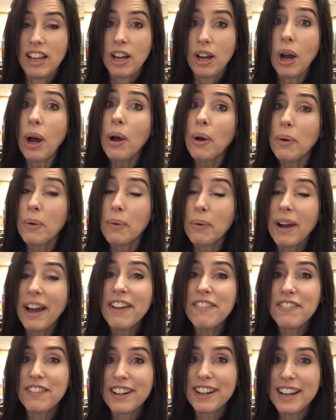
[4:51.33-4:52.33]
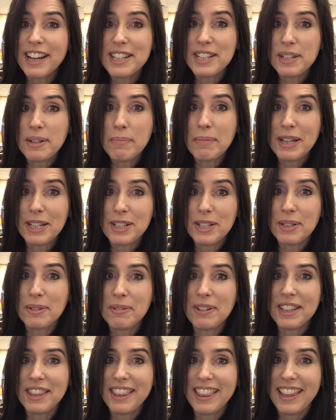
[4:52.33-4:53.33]
Oh, I forgot to mention
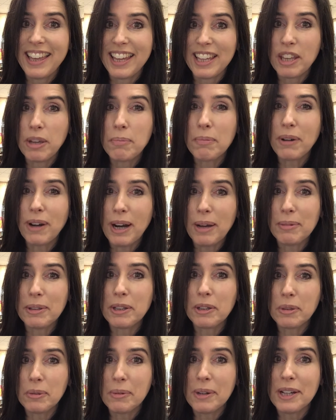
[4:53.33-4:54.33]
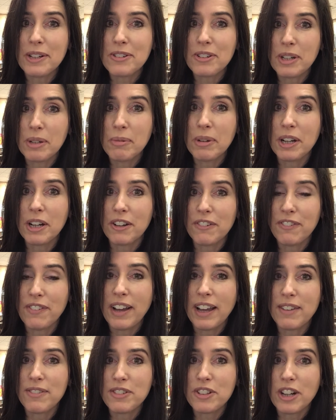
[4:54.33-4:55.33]
one thing. You probably are wondering what our
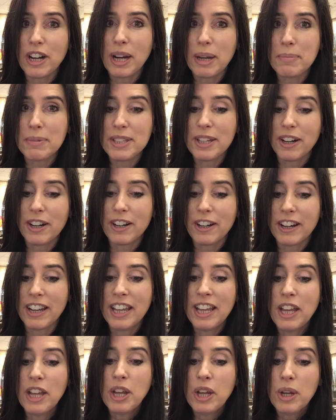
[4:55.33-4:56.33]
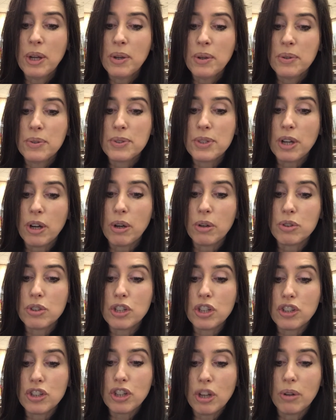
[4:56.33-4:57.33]
5 tribes are. So
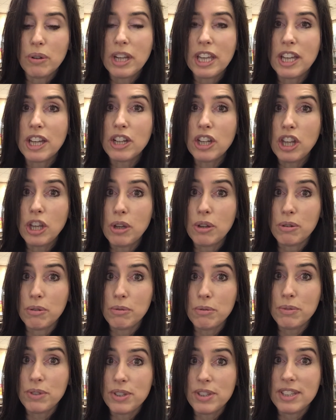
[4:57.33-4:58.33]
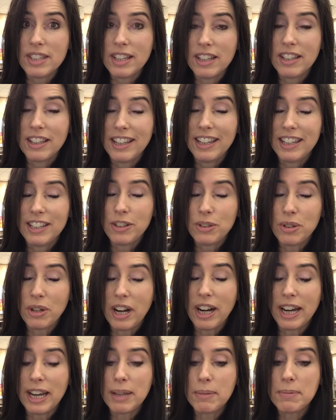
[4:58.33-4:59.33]
Shoshone and Ute
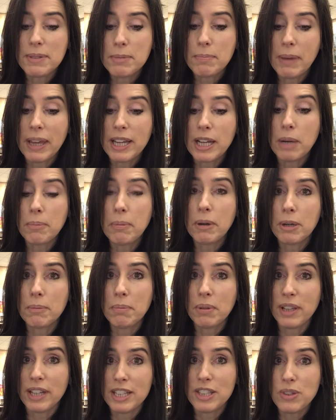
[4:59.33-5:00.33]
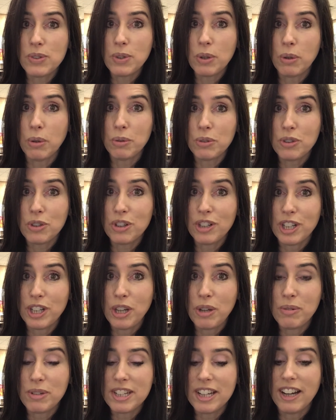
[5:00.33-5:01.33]
tribes make up our Plains culture in
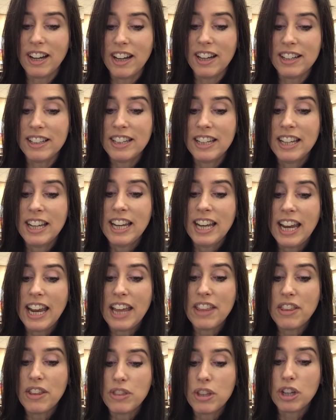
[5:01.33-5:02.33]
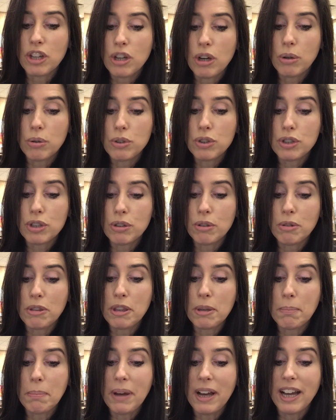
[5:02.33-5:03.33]
Utah, and then the Goshute, the
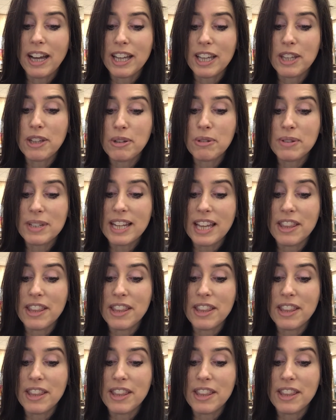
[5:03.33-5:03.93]
Paiute, and